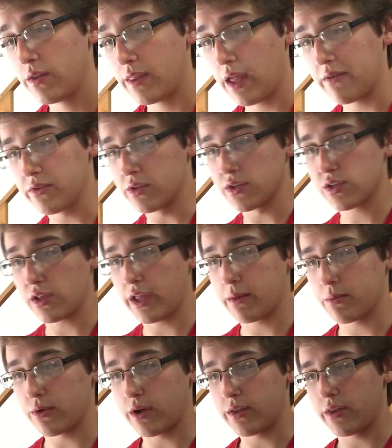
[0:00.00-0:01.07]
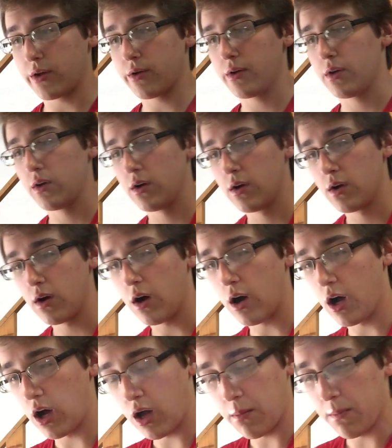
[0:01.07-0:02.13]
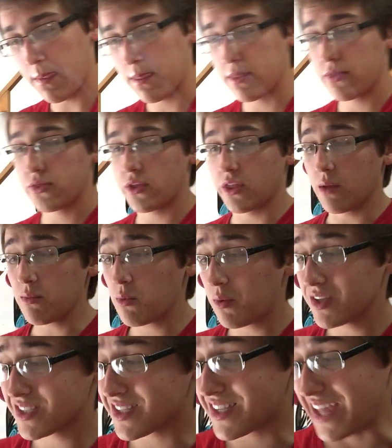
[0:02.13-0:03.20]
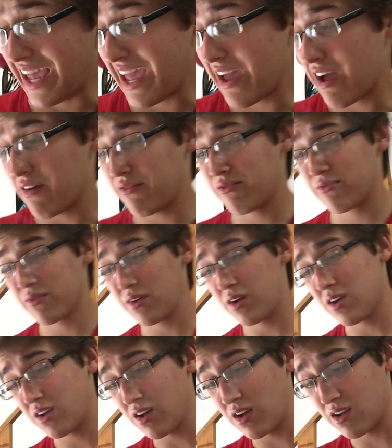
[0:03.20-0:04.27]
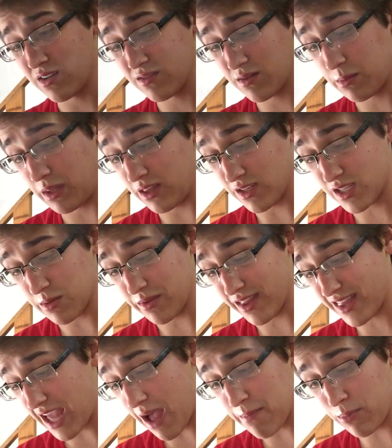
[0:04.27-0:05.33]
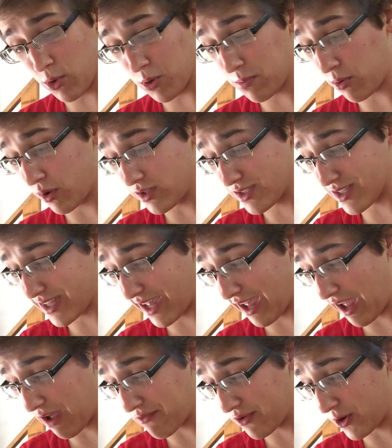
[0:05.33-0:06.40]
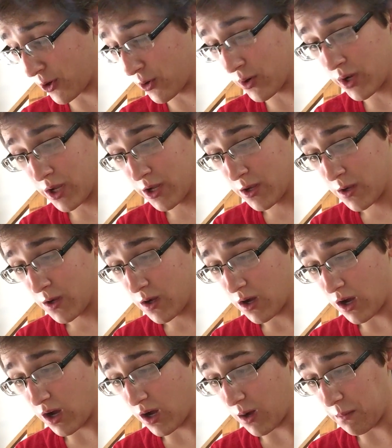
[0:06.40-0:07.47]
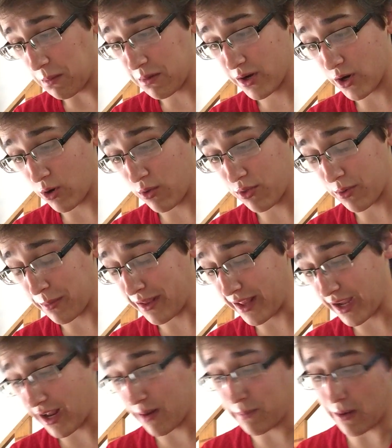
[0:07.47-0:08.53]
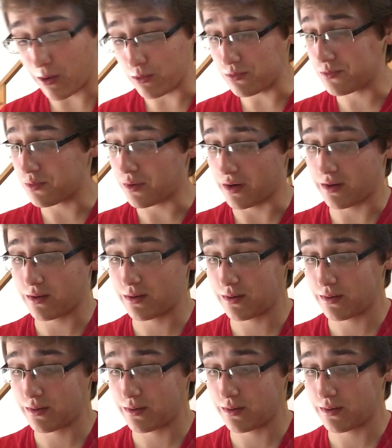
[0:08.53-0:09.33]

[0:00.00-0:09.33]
They have a disclaimer on there. The number ones that they have, some of the top bullet points that they have here I'm gonna go through. I mean, they got about what,